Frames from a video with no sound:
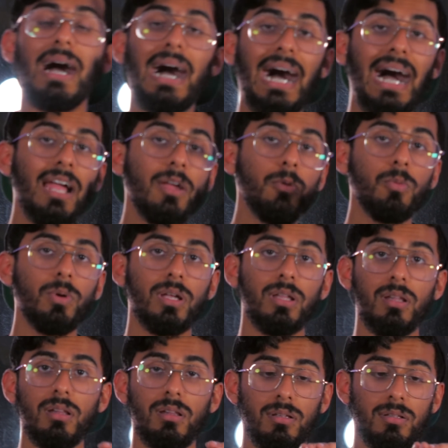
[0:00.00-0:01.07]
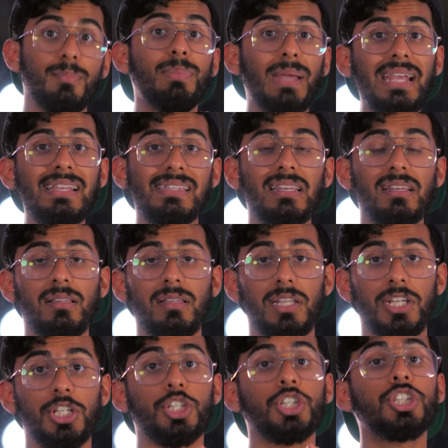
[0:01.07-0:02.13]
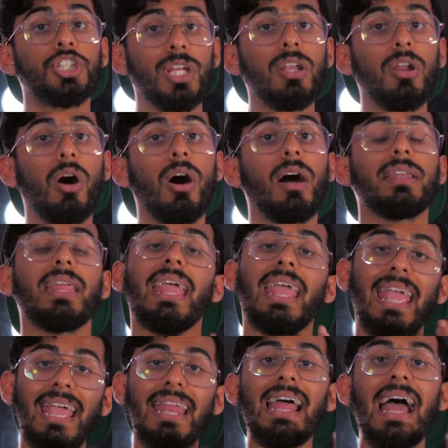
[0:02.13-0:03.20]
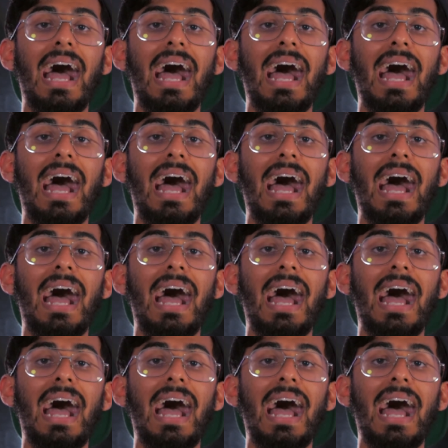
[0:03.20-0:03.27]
I will basically shit on eight